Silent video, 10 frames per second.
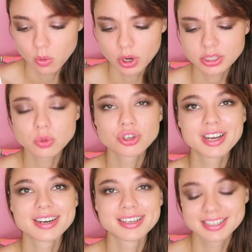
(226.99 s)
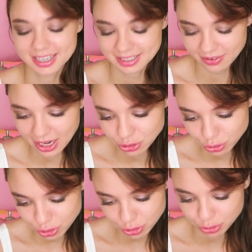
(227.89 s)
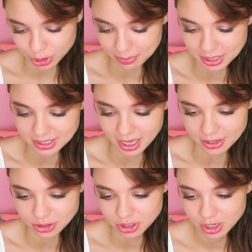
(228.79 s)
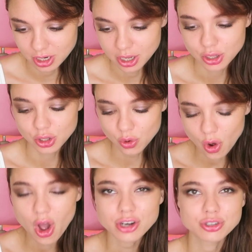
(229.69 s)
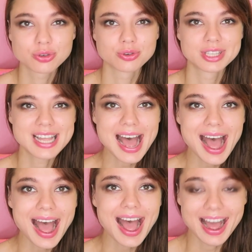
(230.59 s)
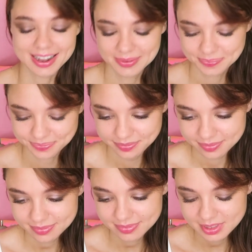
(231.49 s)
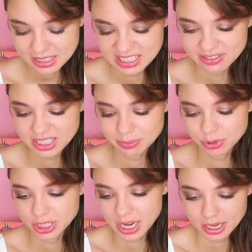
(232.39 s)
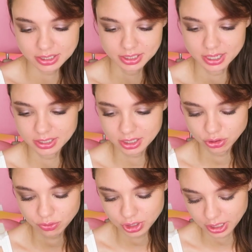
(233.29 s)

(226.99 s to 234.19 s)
oh, an apple core. What else can we find there? A spoon! Yay! Let's break it! I don't